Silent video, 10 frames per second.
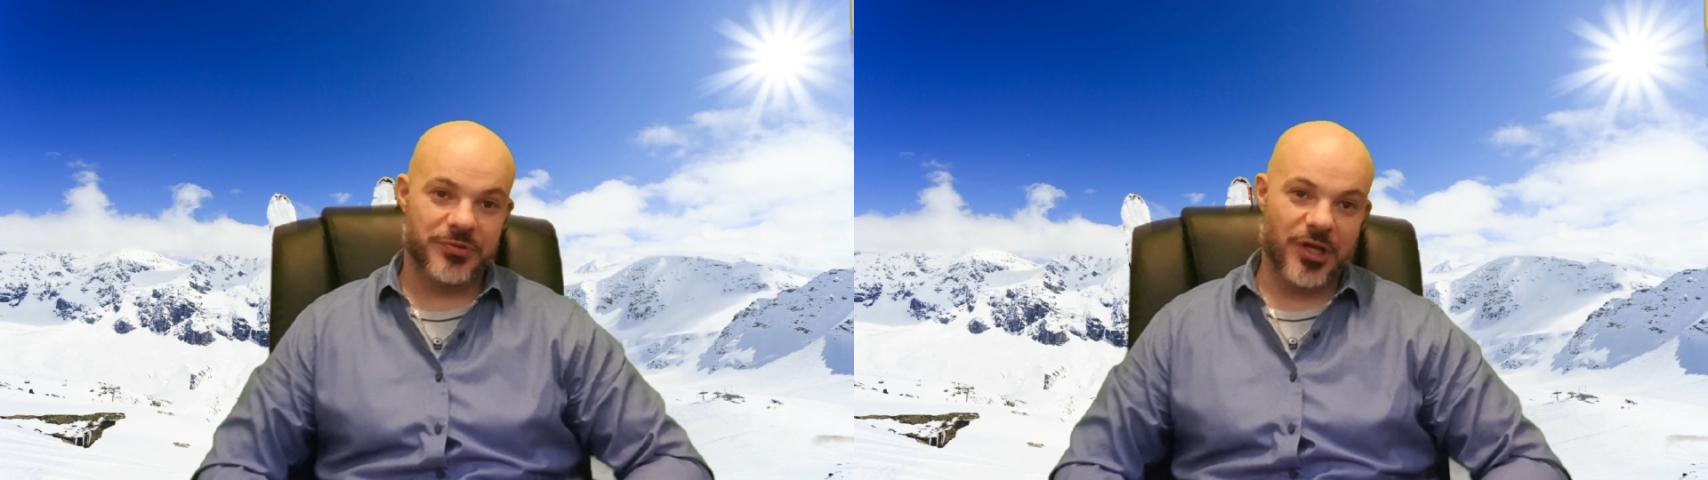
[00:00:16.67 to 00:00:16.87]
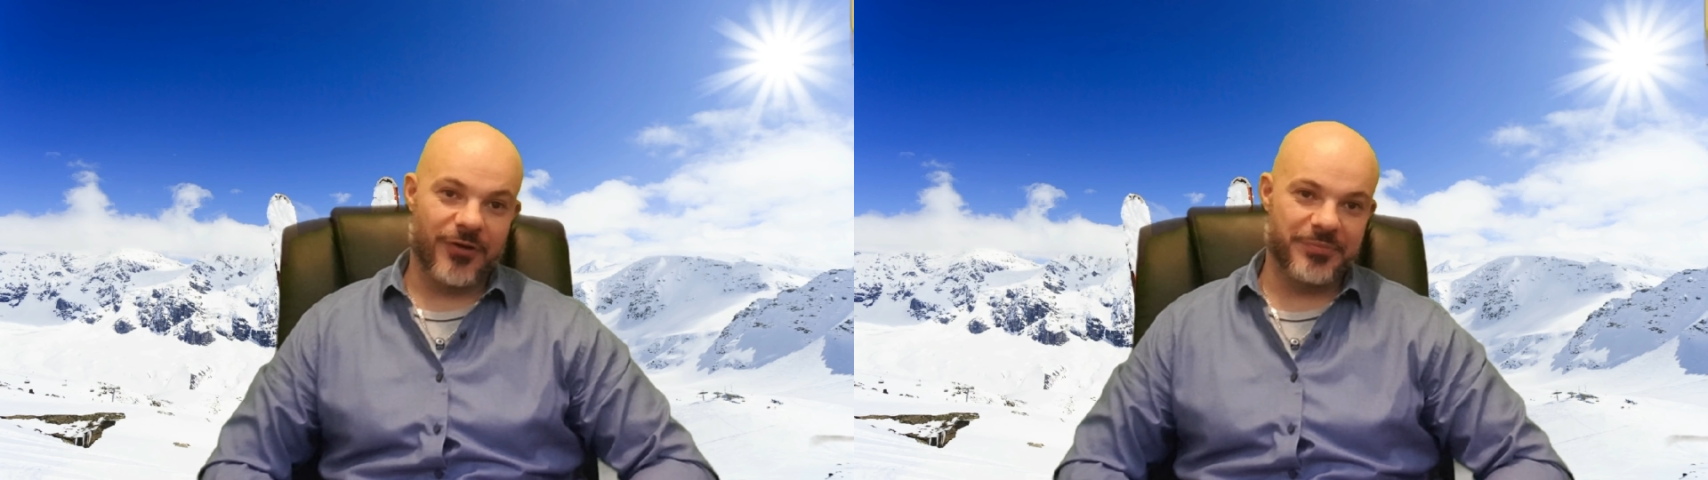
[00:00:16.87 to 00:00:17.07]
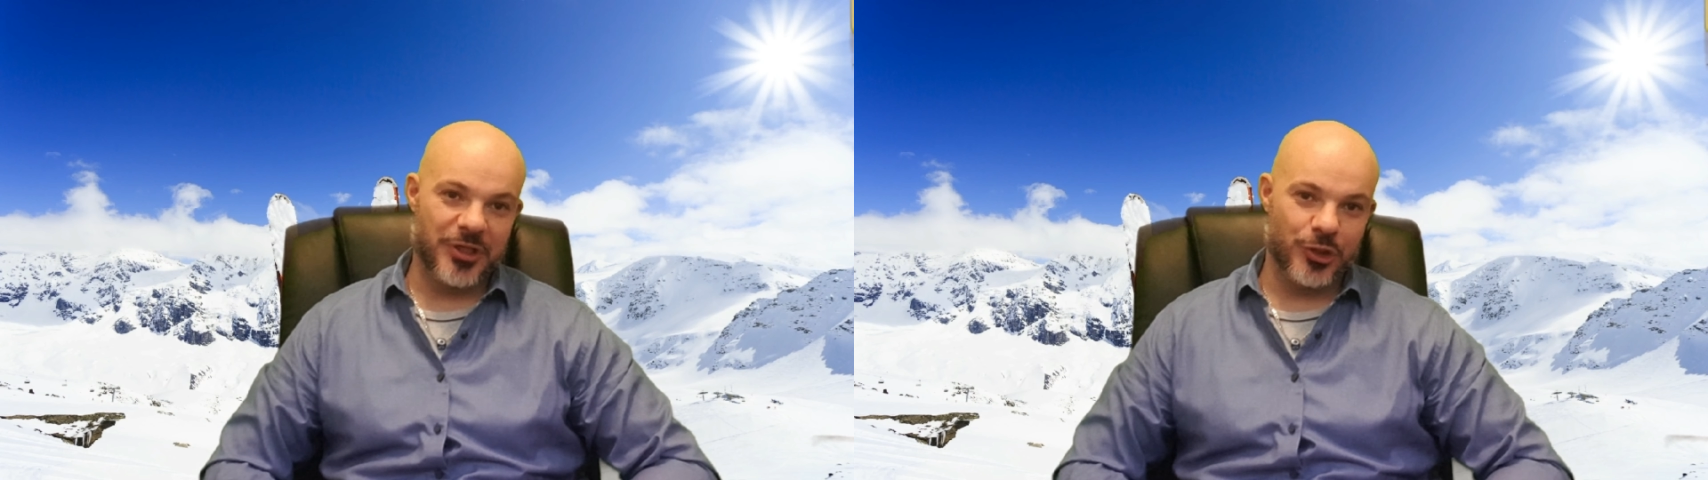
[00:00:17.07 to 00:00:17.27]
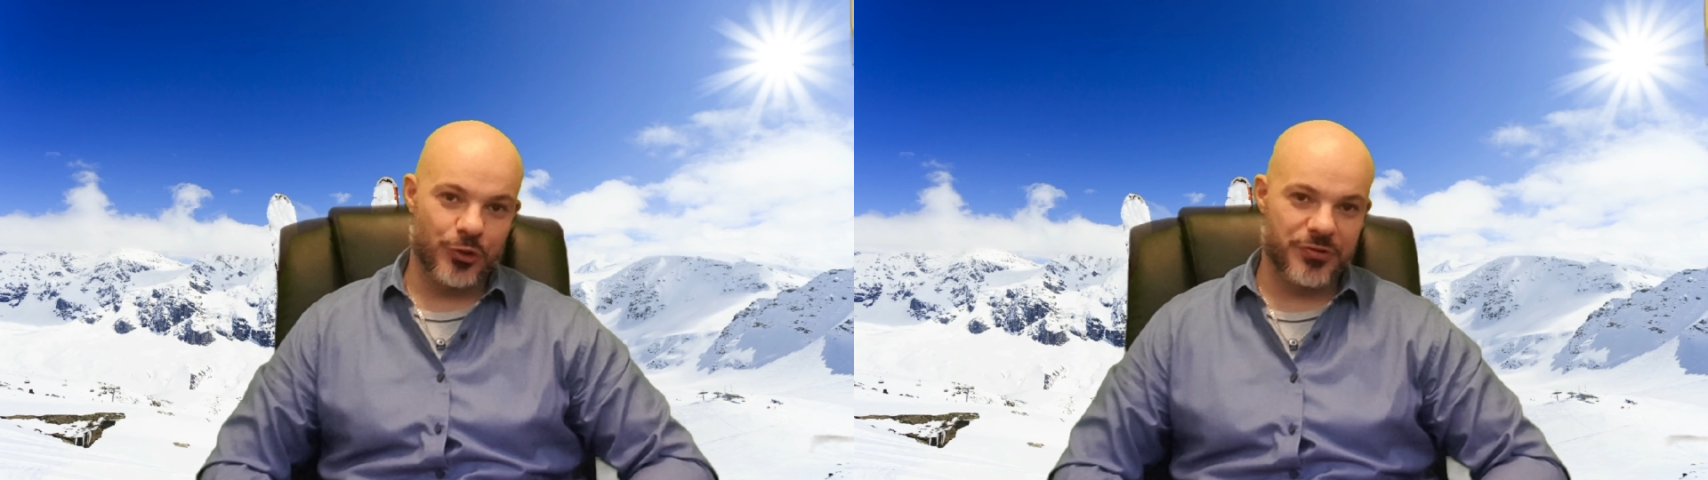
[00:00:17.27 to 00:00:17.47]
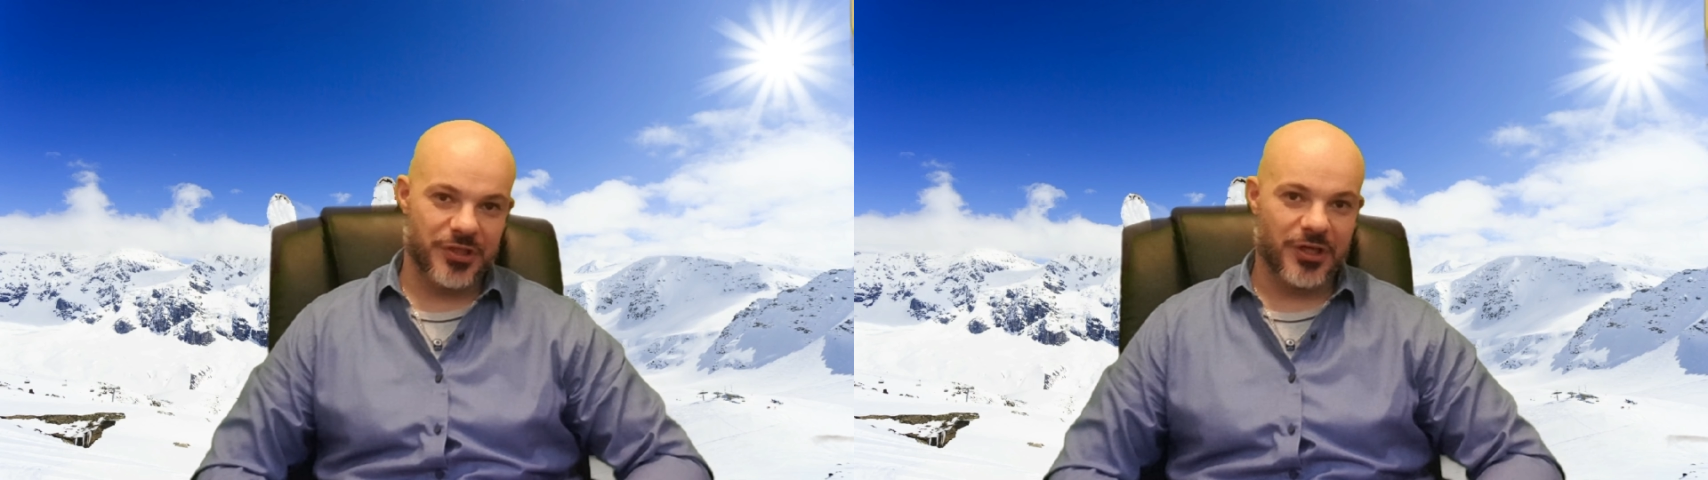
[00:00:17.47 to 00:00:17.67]
that I've been
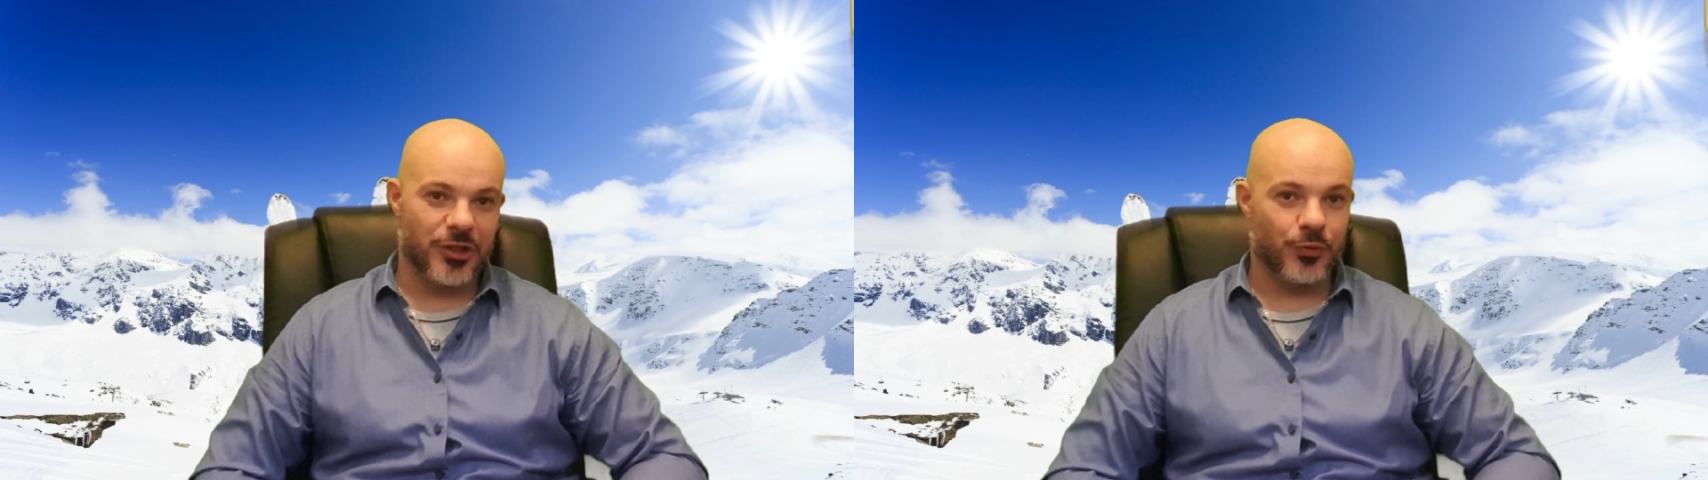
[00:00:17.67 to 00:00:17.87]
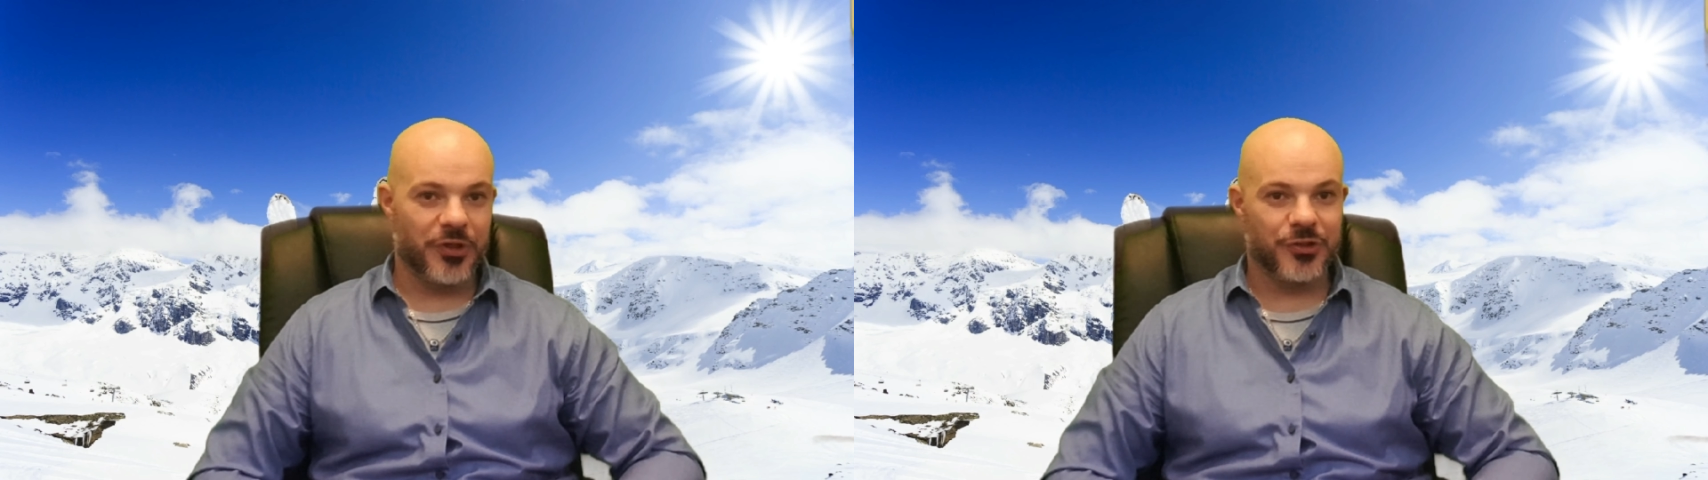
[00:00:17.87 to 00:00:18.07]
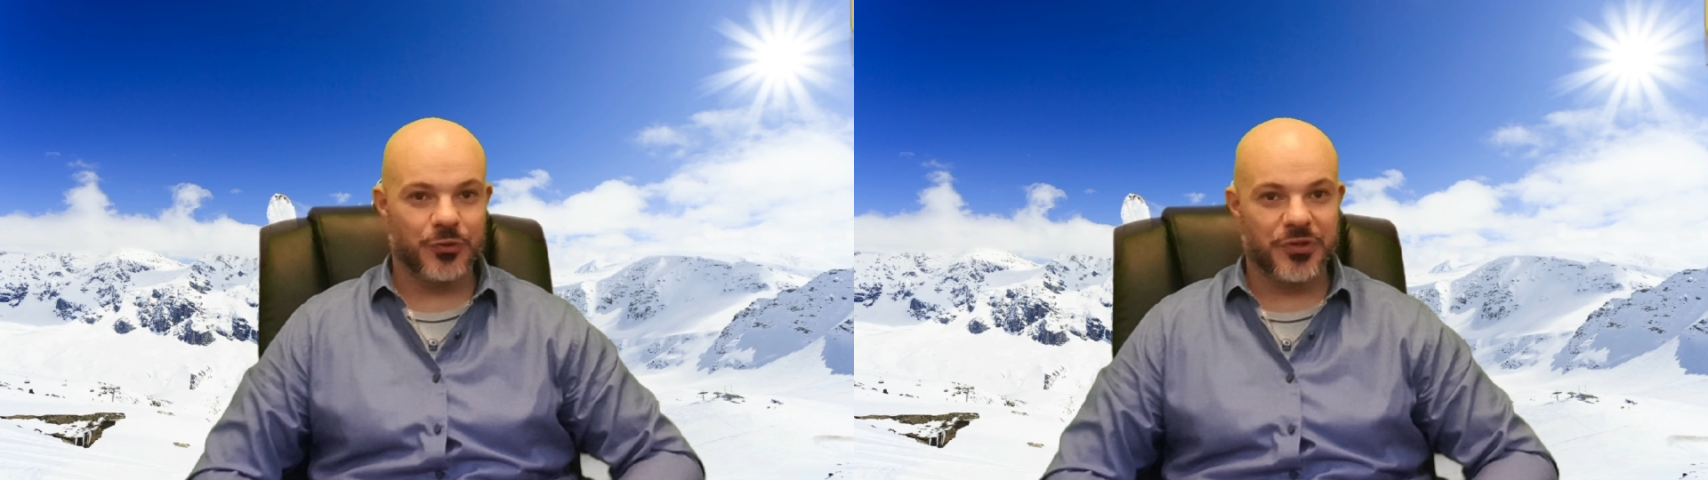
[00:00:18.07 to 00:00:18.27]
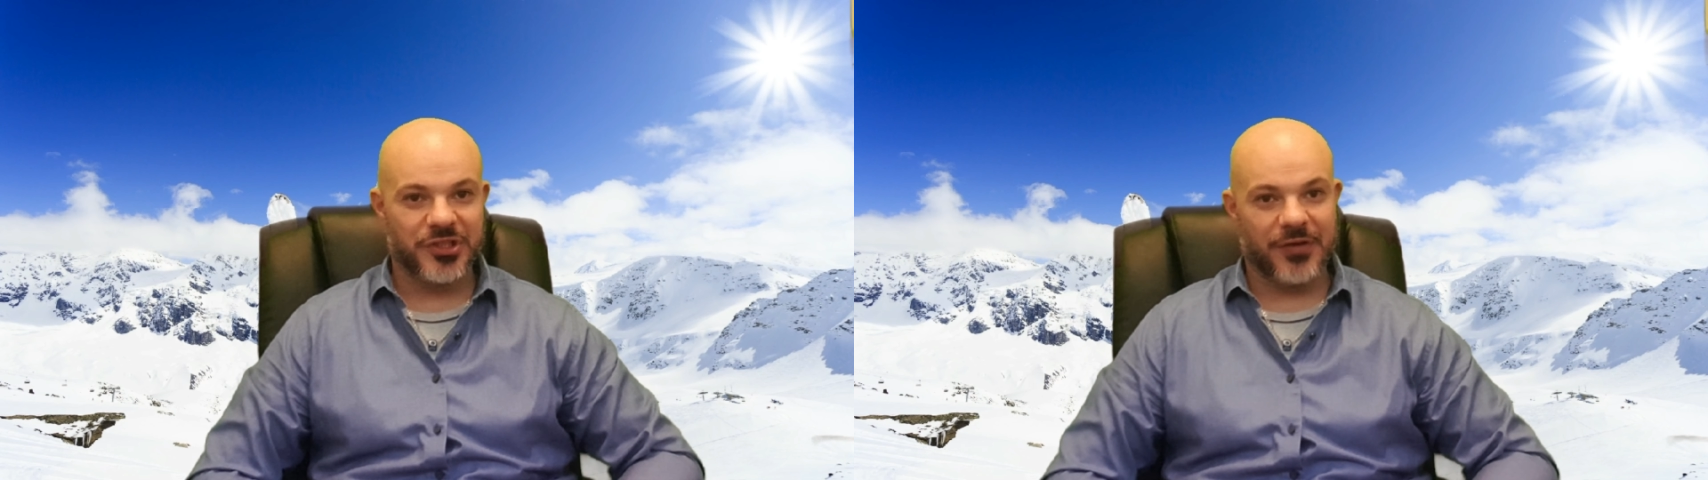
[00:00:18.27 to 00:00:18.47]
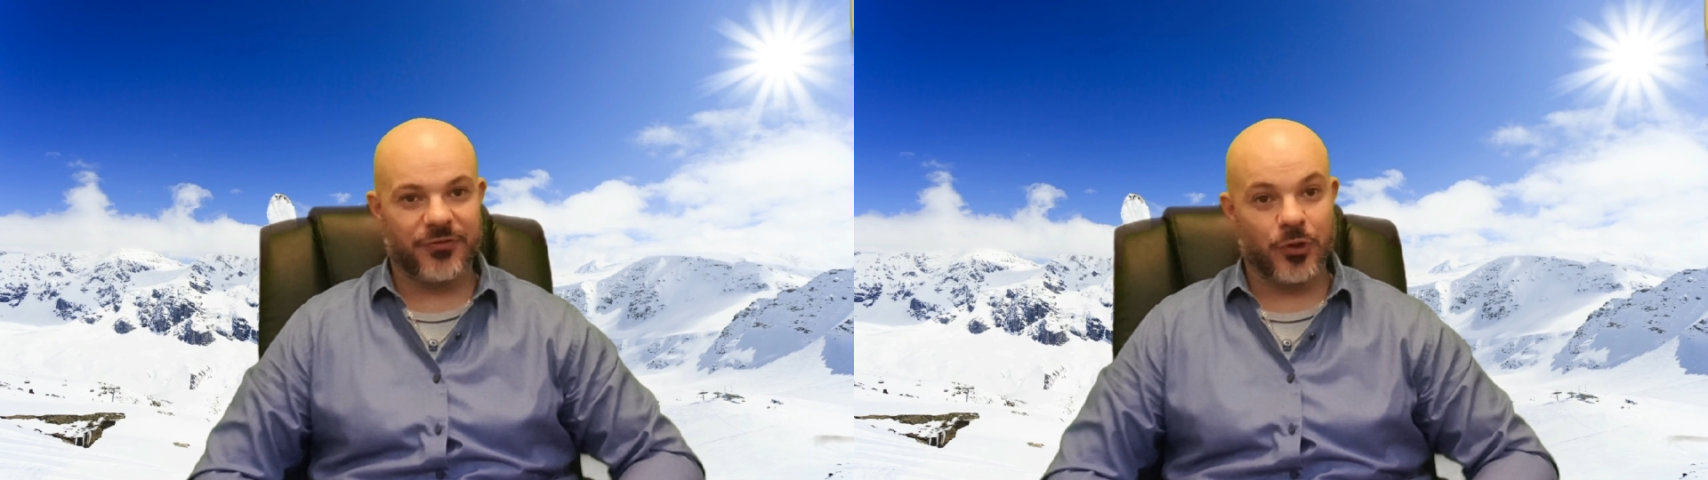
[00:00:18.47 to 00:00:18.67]
using and you want to do the
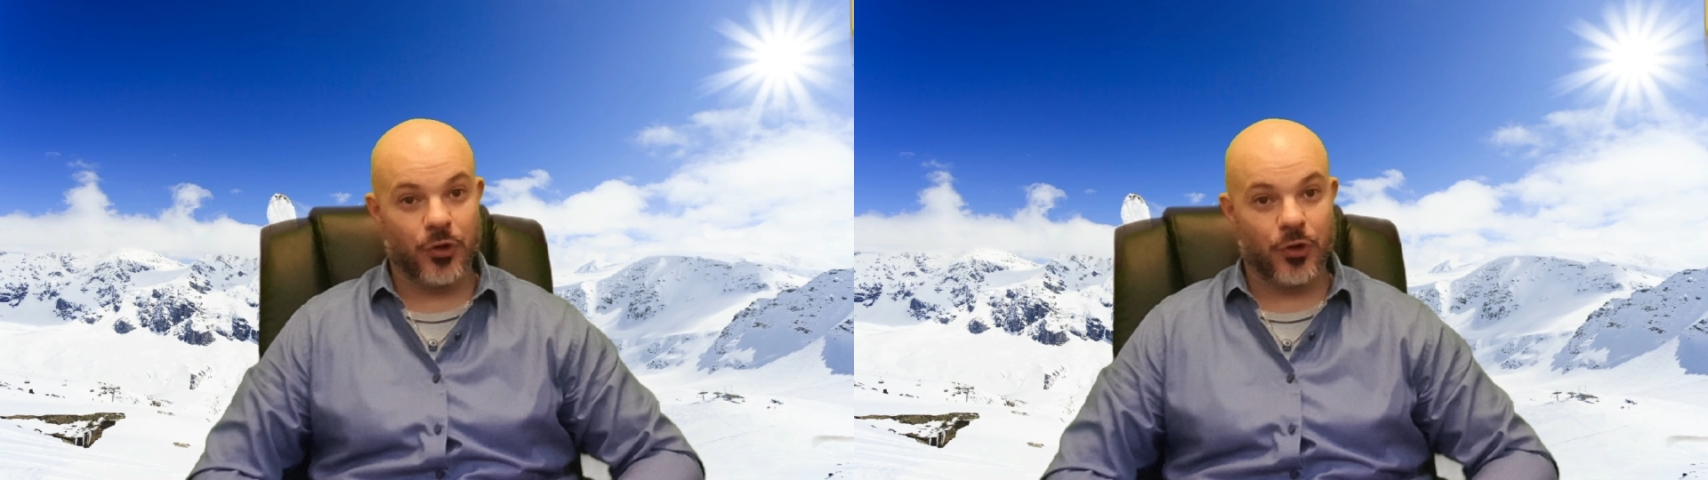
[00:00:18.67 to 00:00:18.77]
same for your